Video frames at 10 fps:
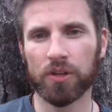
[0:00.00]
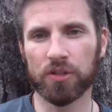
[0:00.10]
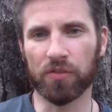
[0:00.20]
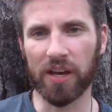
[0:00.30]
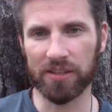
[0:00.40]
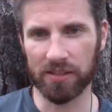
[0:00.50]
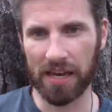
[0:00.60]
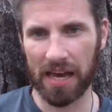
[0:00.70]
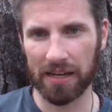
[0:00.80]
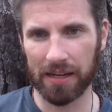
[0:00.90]
So thanks
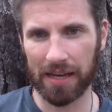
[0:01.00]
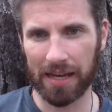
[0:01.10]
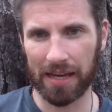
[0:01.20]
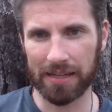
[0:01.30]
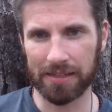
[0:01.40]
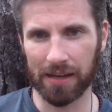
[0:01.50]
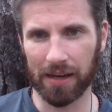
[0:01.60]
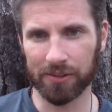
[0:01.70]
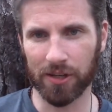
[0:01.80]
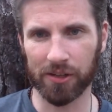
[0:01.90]
again, and
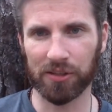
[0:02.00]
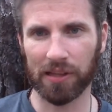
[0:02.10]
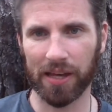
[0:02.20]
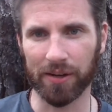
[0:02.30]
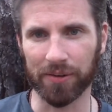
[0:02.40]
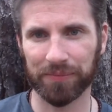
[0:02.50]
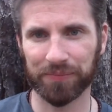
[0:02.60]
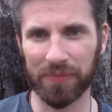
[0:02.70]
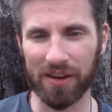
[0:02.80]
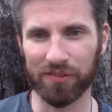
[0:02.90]
I'll talk to you later.
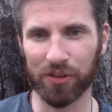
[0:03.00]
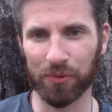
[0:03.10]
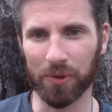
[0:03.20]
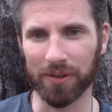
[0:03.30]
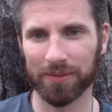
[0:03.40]
Have a good one.